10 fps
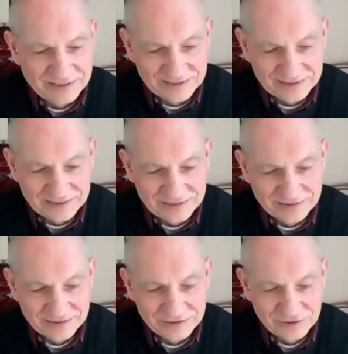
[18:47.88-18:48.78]

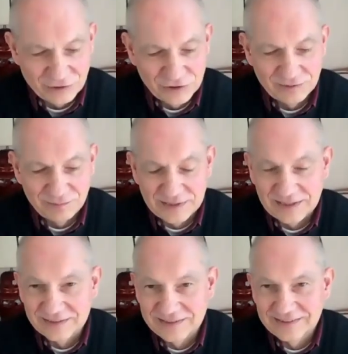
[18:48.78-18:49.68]
the social
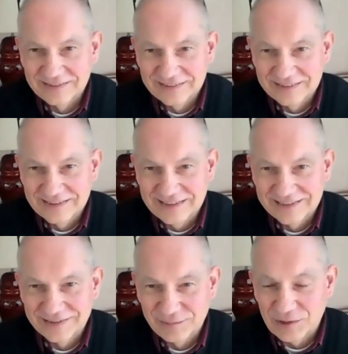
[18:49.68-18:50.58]
part
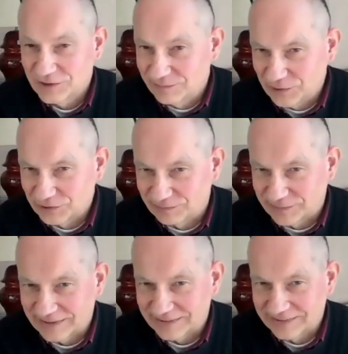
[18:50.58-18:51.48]
is the most
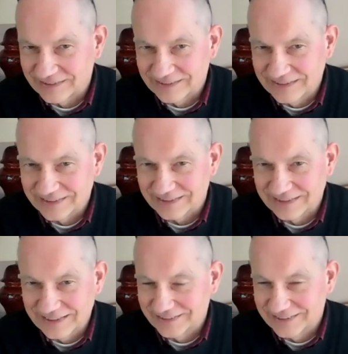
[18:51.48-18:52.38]
important part,
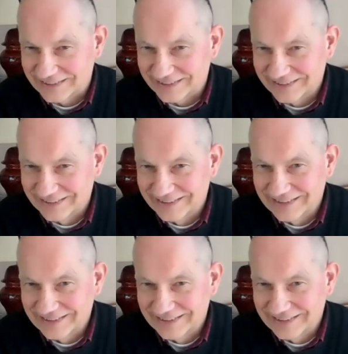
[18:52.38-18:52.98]
isn't it?